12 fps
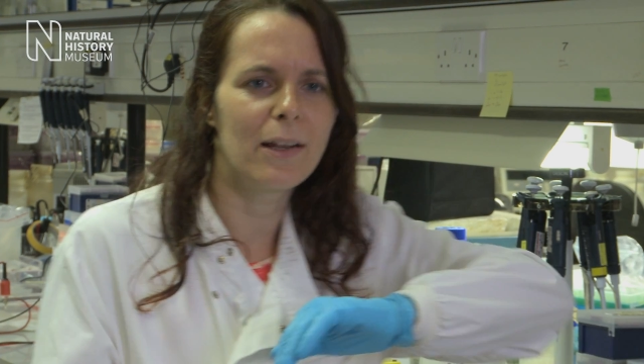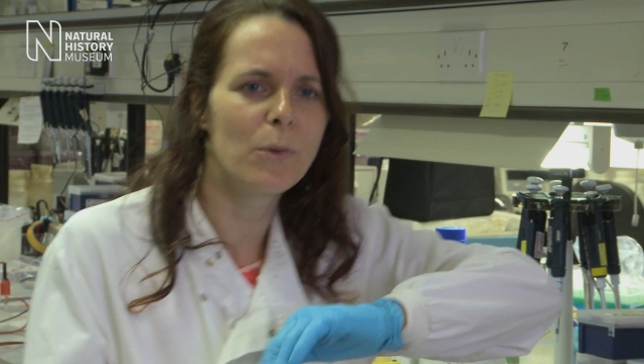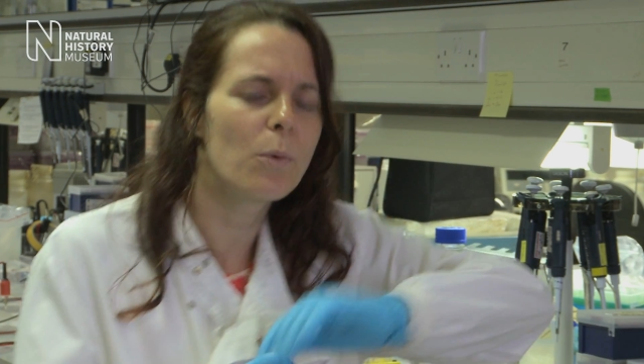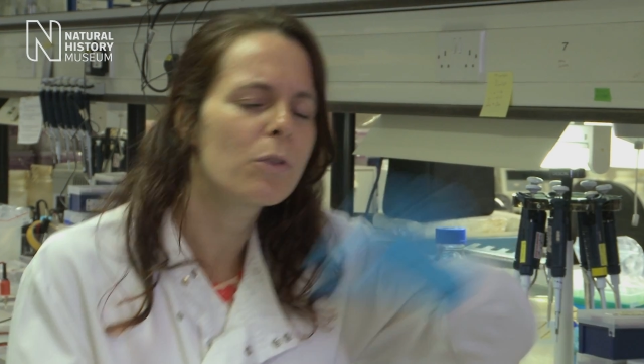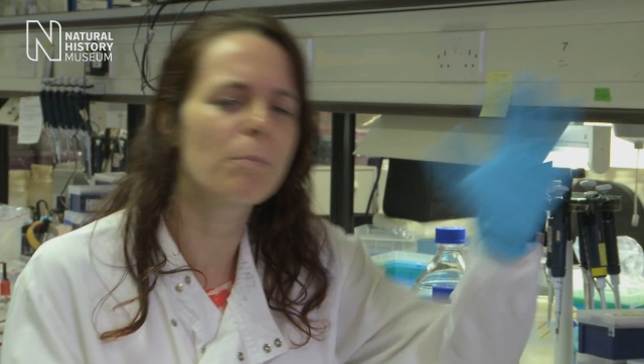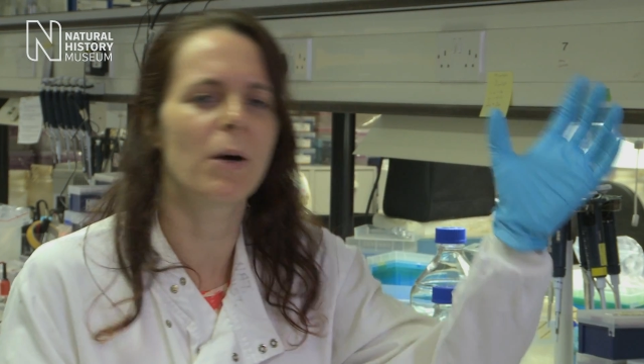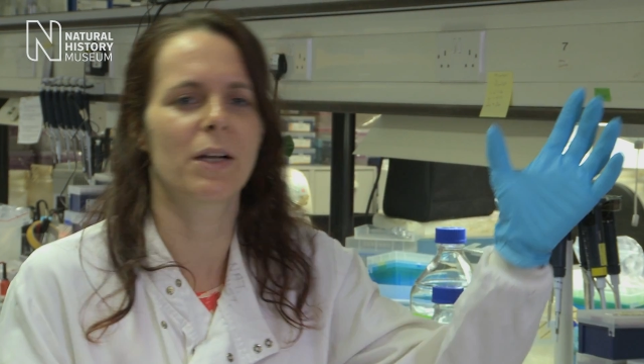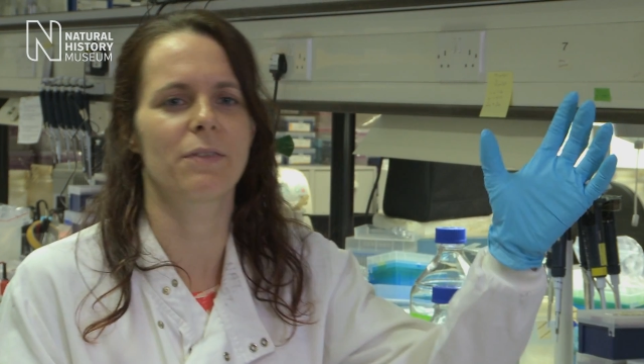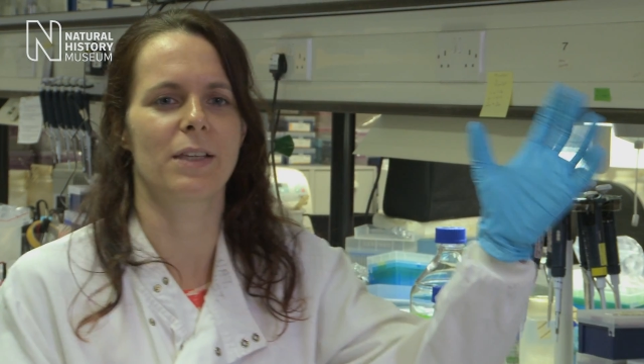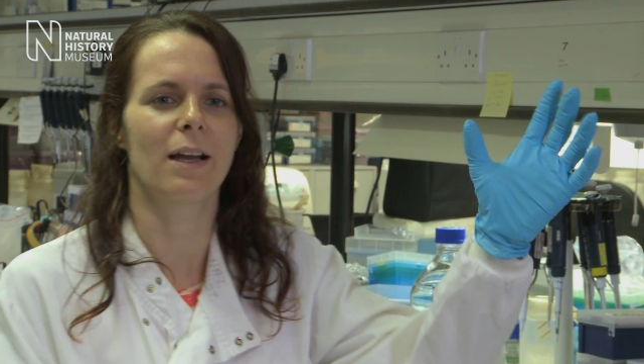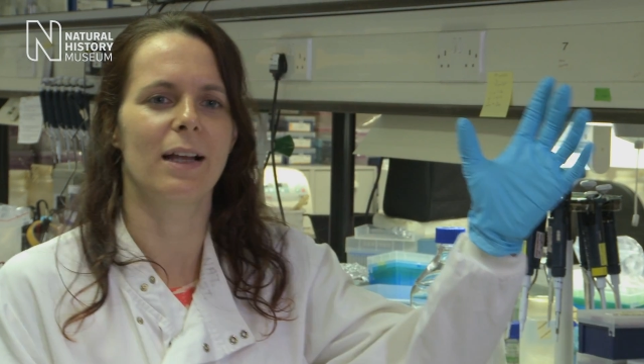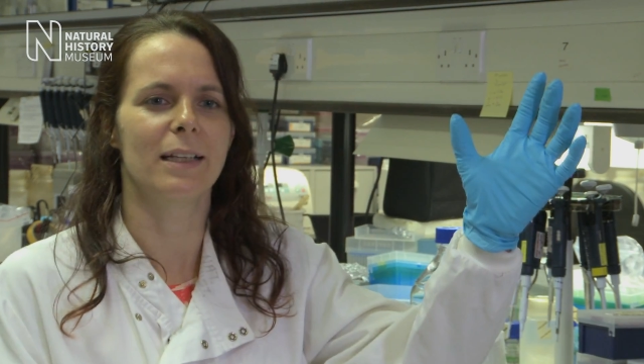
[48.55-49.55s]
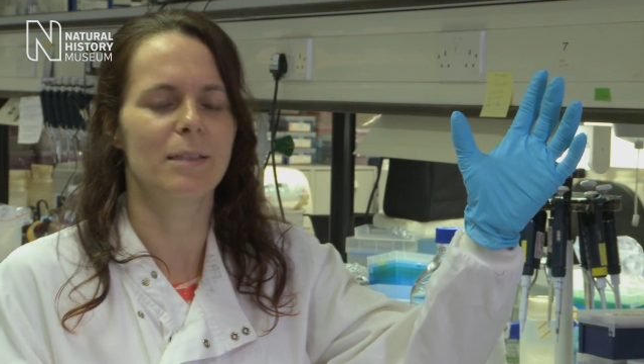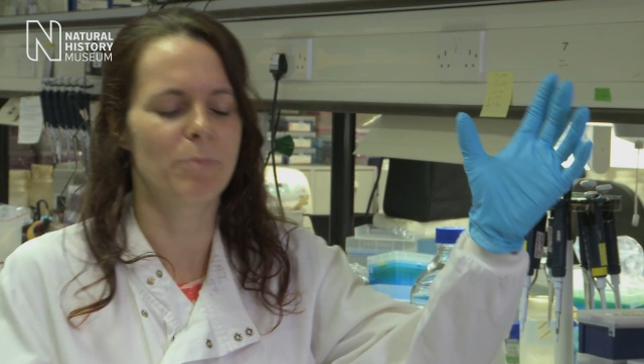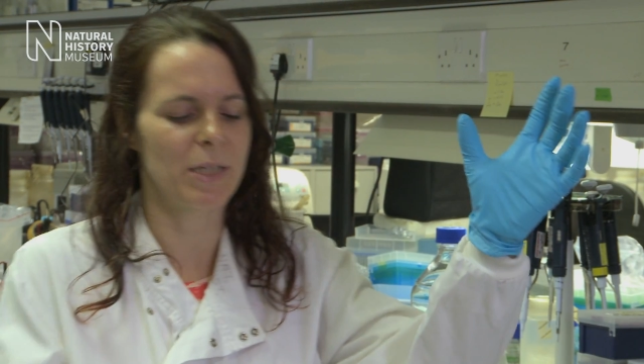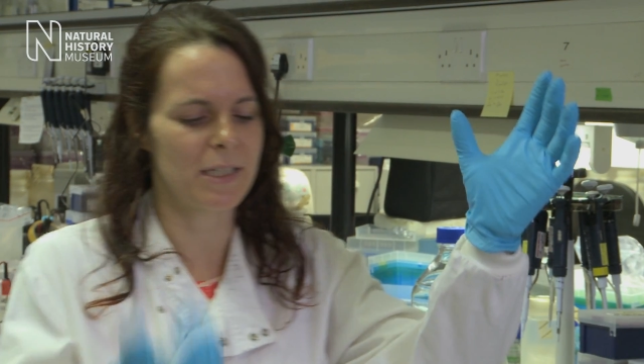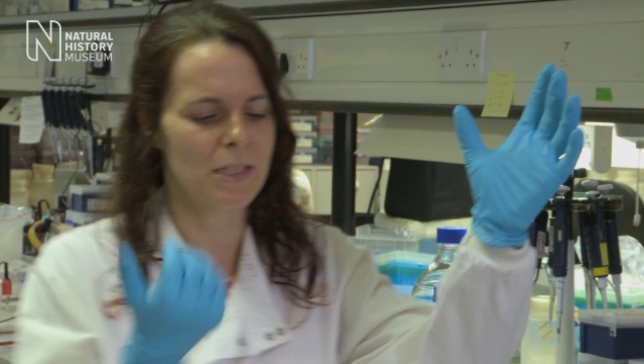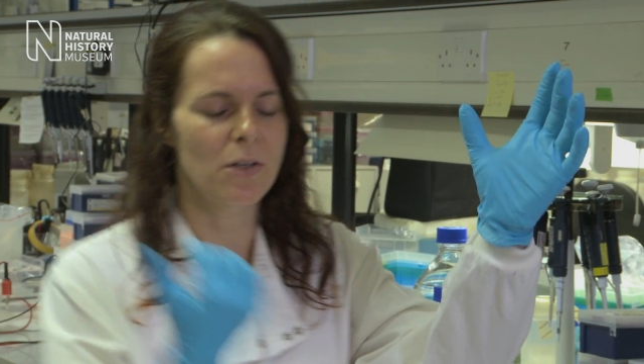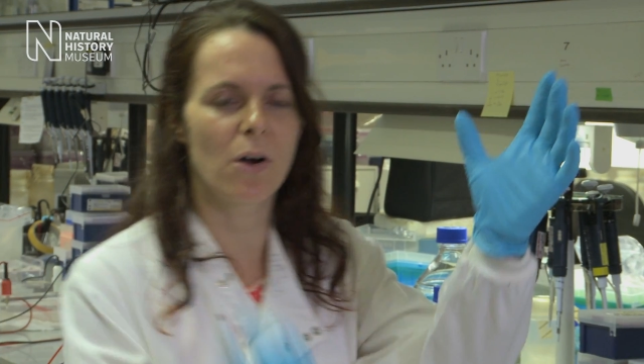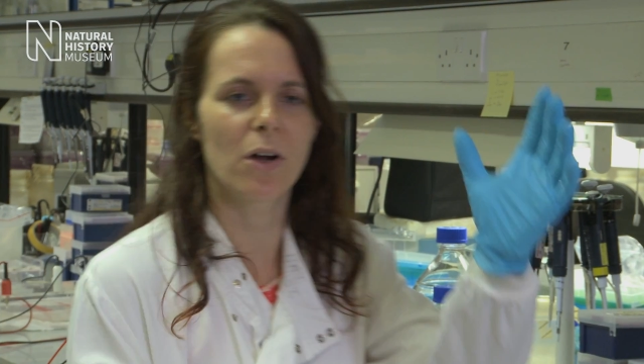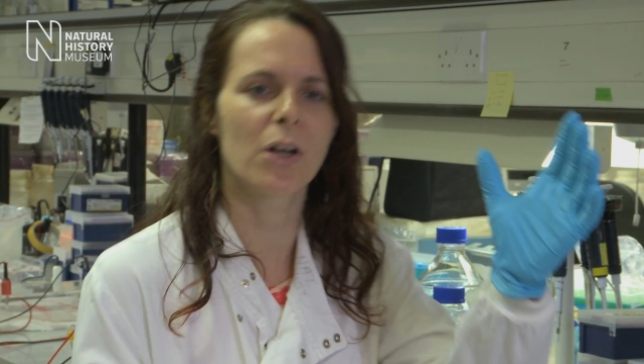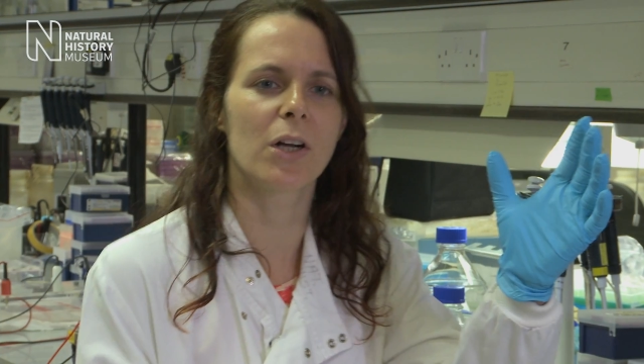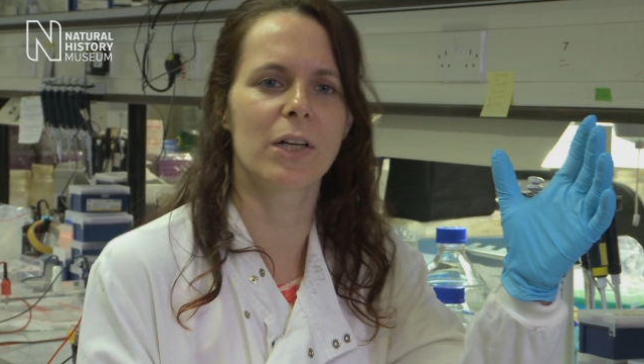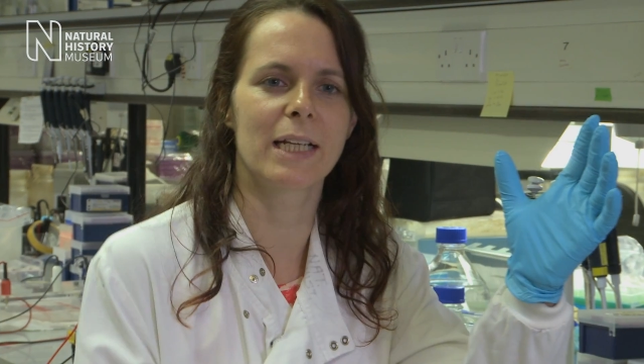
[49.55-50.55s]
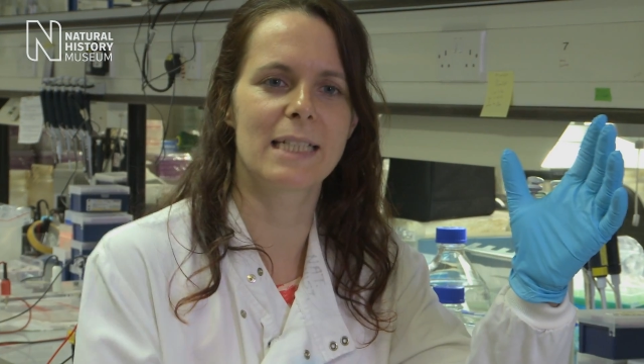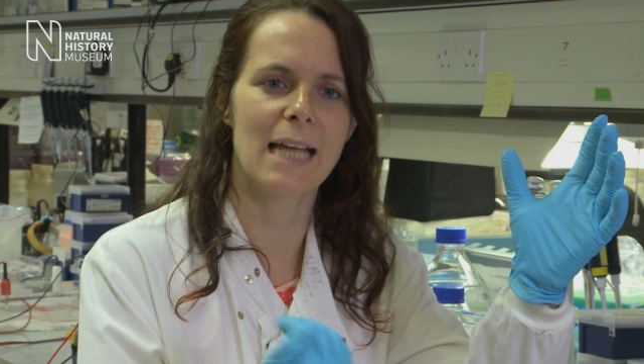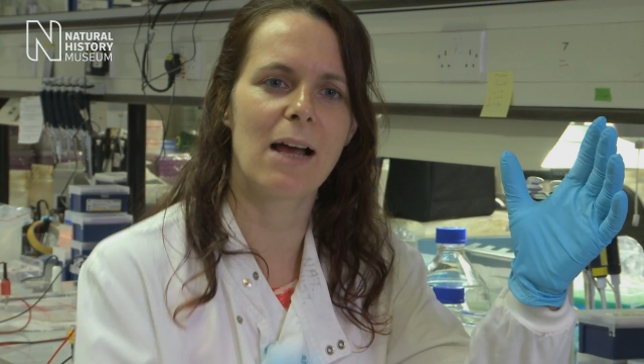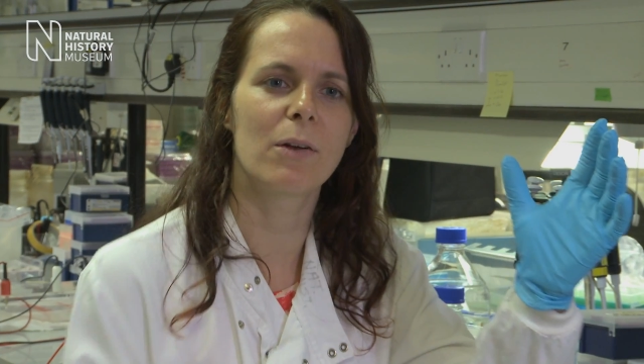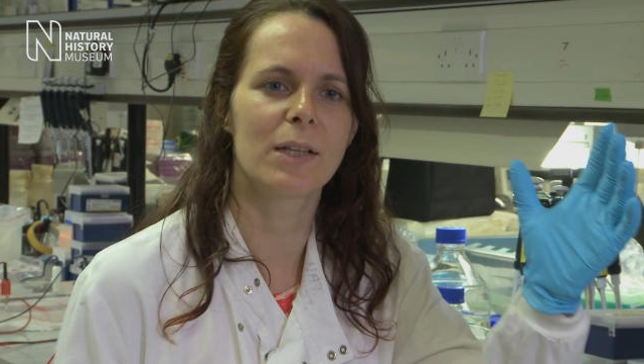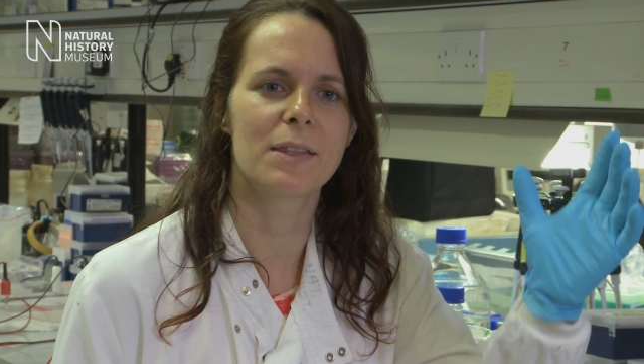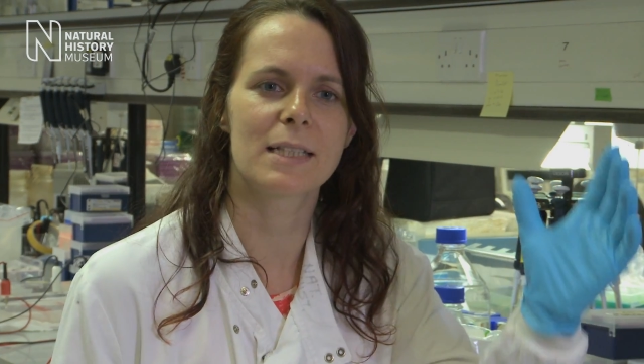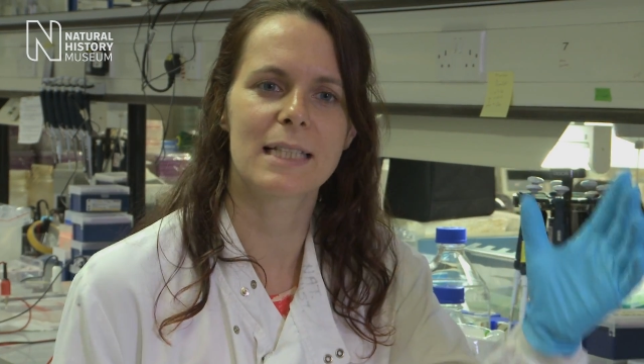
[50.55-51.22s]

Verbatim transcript: north part of the island, but it's not occurring down in the